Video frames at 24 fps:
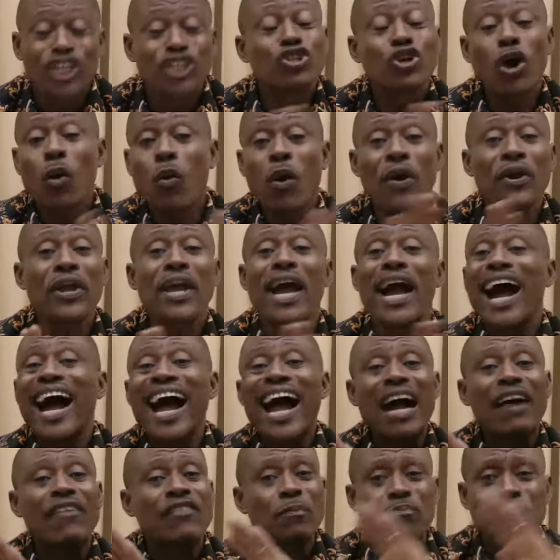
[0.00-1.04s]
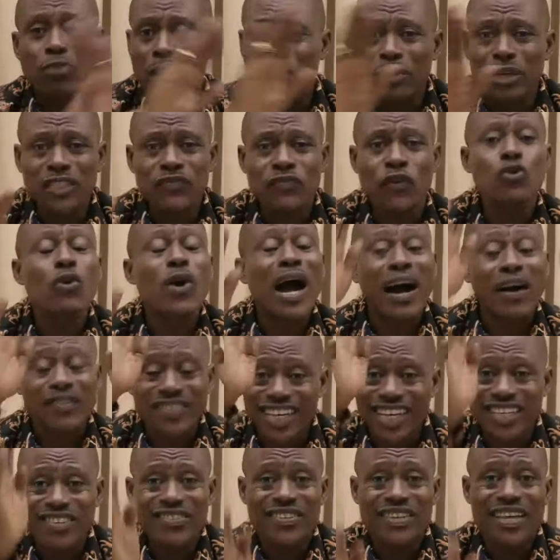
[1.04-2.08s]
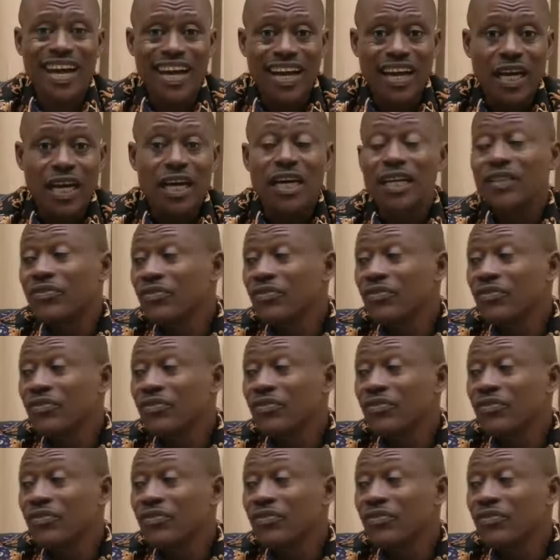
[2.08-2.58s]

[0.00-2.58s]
Don't worry. I have a promise for you. I'll take you there.